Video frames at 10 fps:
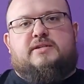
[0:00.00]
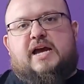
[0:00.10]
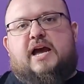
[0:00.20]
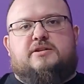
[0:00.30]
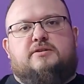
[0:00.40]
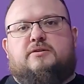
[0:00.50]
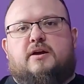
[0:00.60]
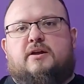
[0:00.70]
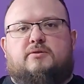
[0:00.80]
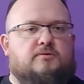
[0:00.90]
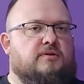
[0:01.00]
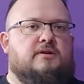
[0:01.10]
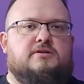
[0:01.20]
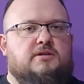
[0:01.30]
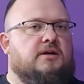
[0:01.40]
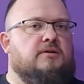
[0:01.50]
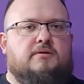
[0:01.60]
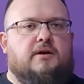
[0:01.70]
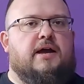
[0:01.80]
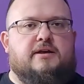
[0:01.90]
task done or the
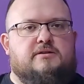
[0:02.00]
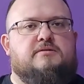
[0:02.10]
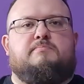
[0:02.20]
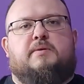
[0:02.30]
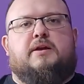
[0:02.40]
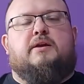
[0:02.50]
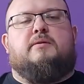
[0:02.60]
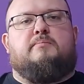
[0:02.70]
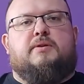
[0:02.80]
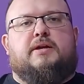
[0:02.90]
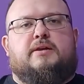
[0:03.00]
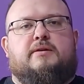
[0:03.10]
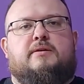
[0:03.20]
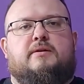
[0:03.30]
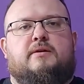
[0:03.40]
skill as being completed.